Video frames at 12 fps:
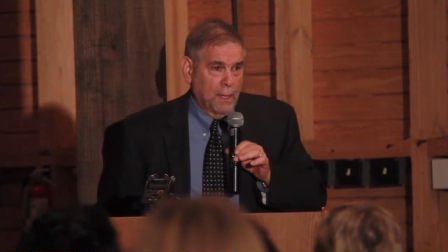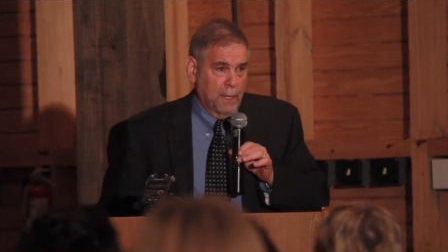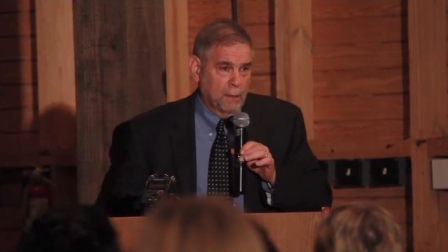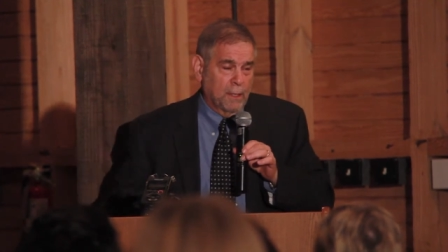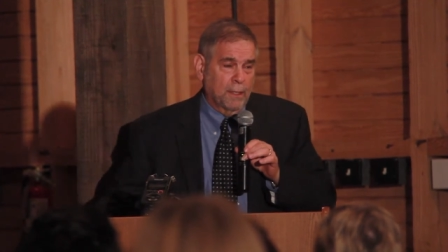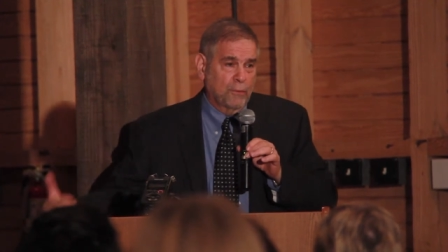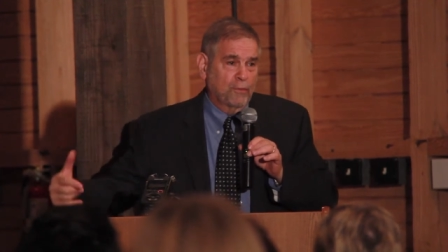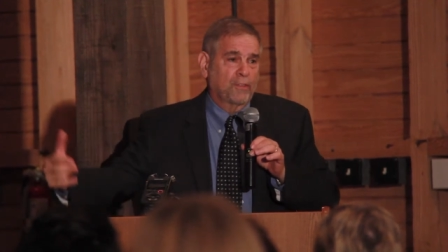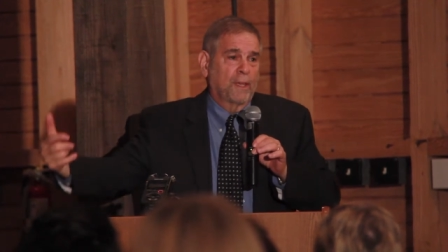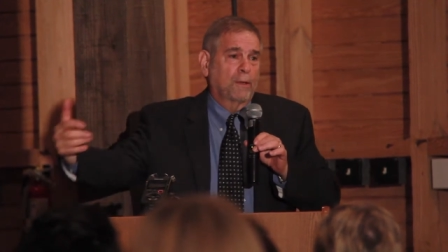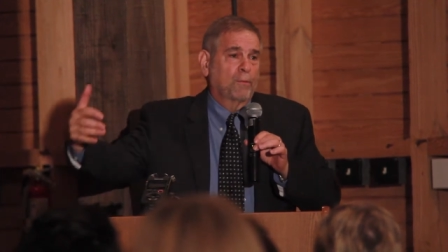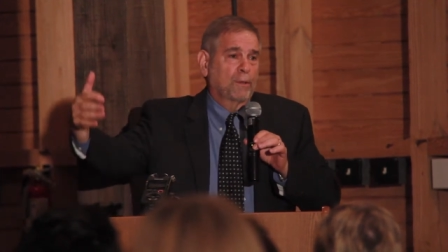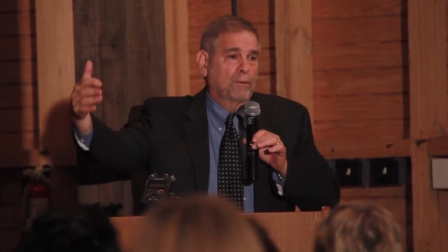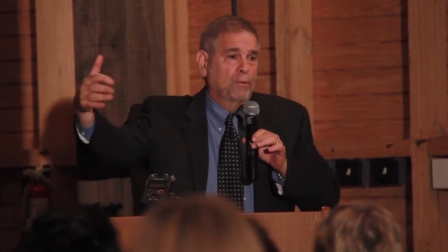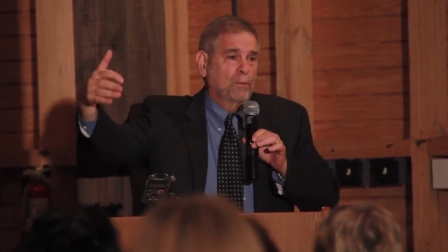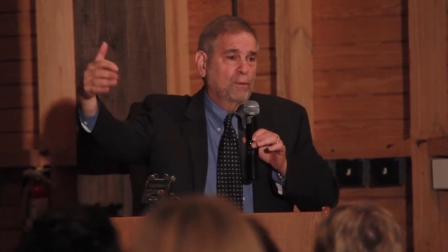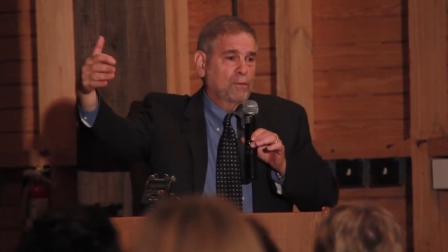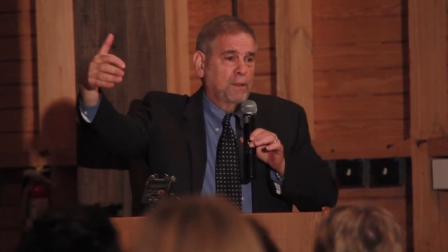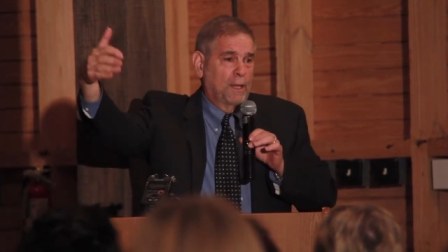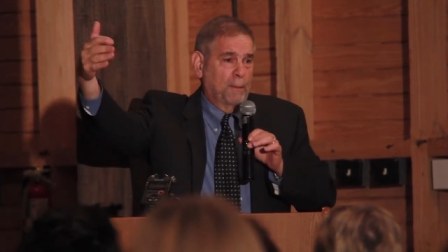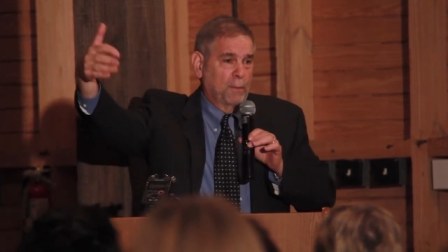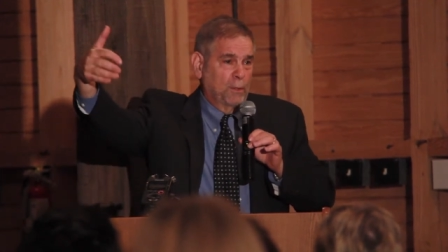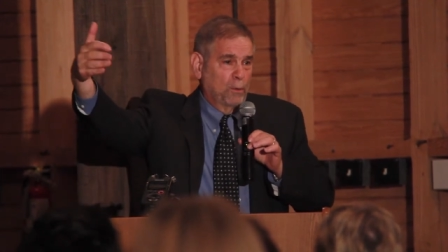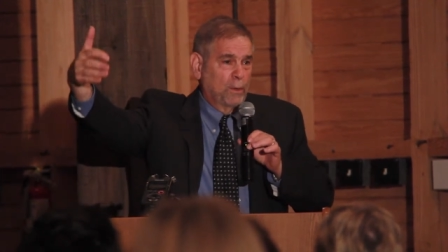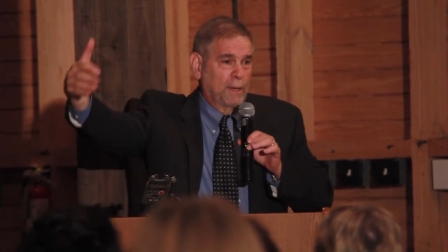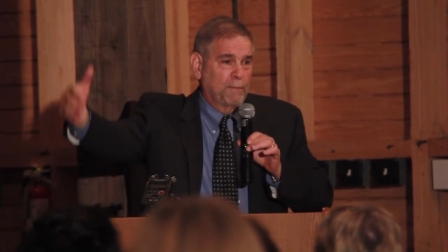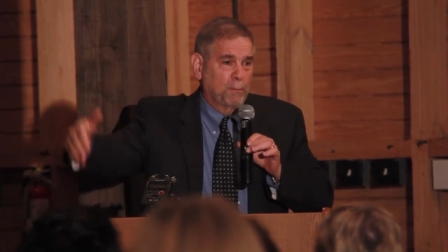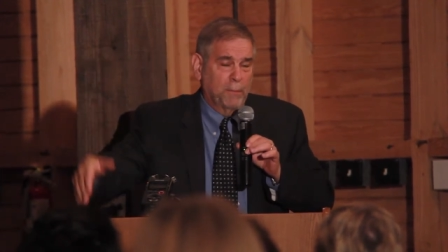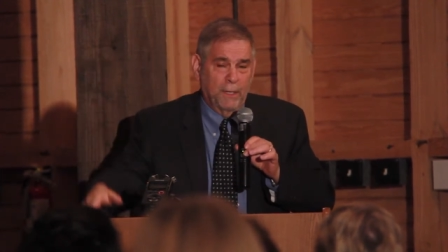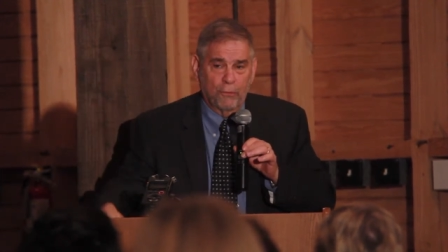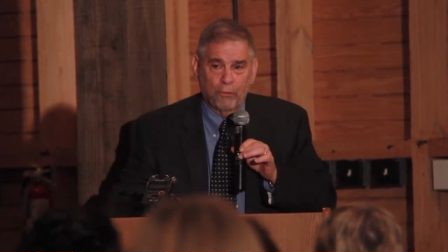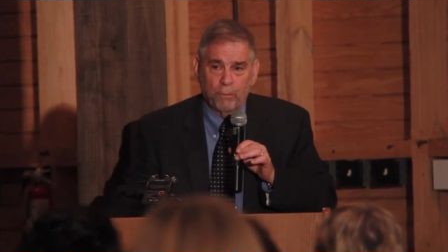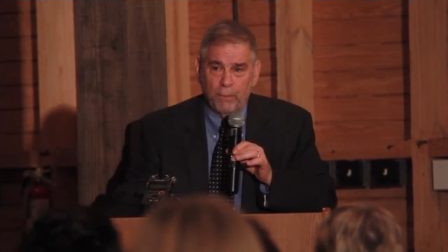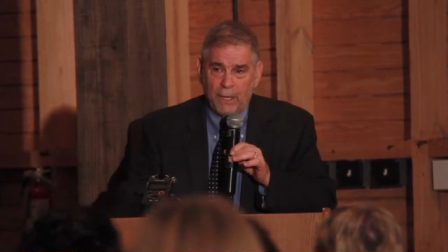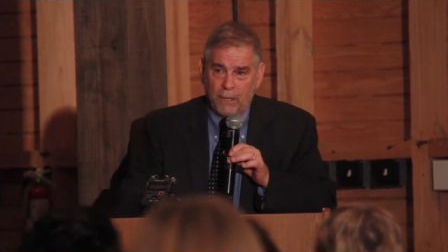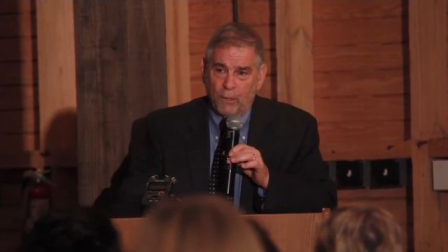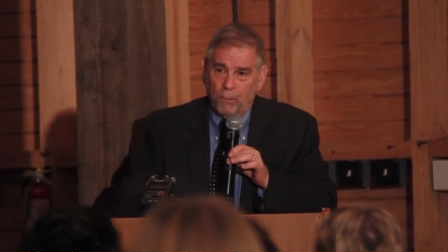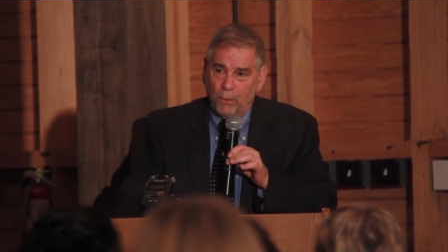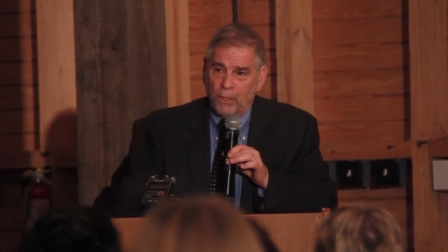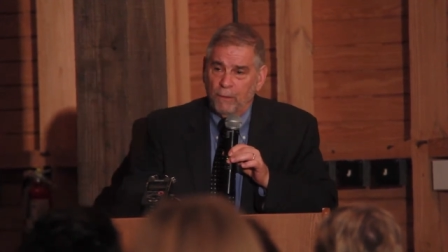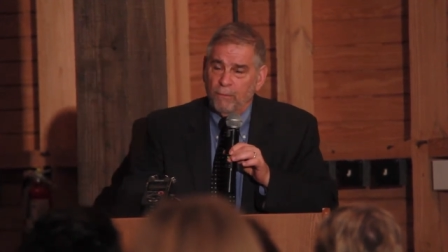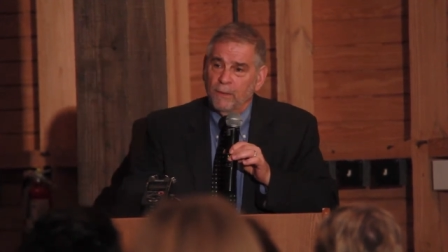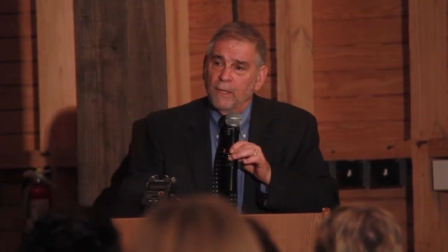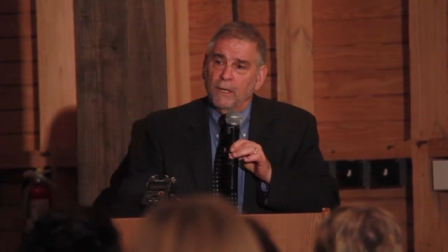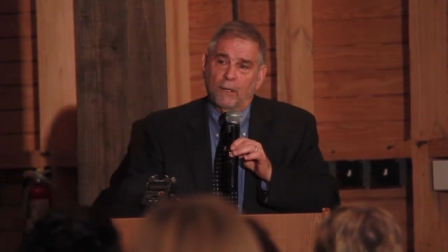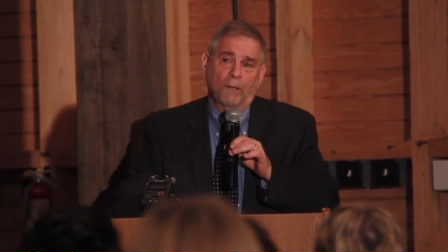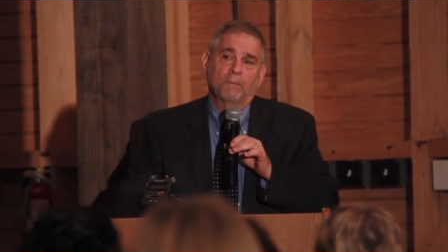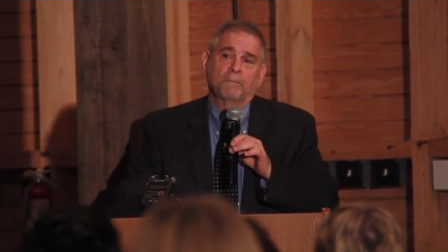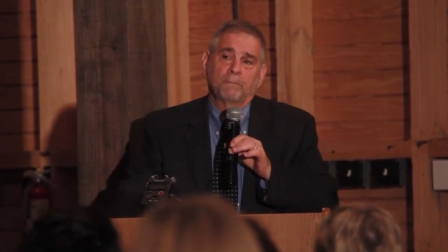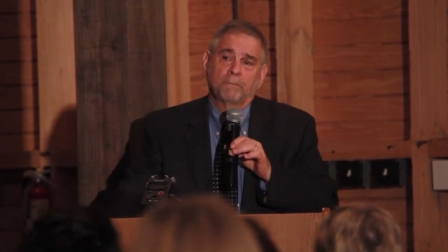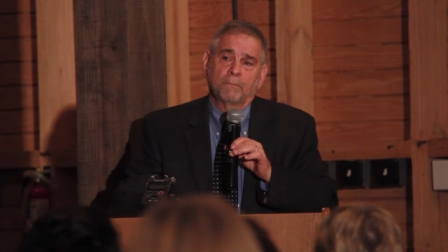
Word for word: and that is sacred to Islam, and you have a major battle. But even there,